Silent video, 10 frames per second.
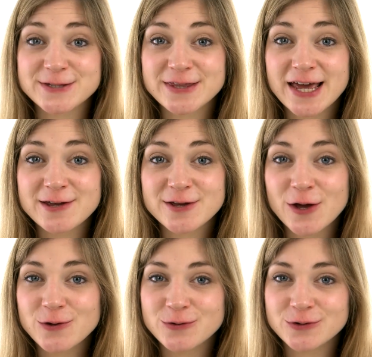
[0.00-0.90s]
So there you go,
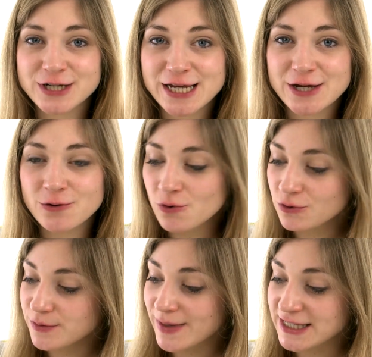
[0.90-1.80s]
you're taken
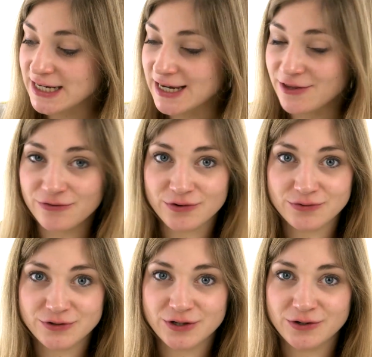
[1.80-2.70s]
automatically
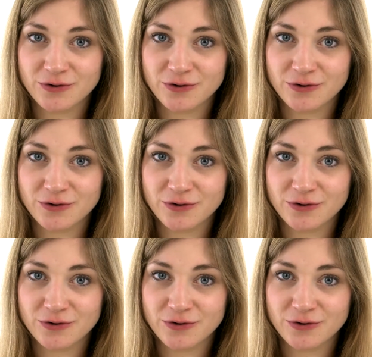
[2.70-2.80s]
through to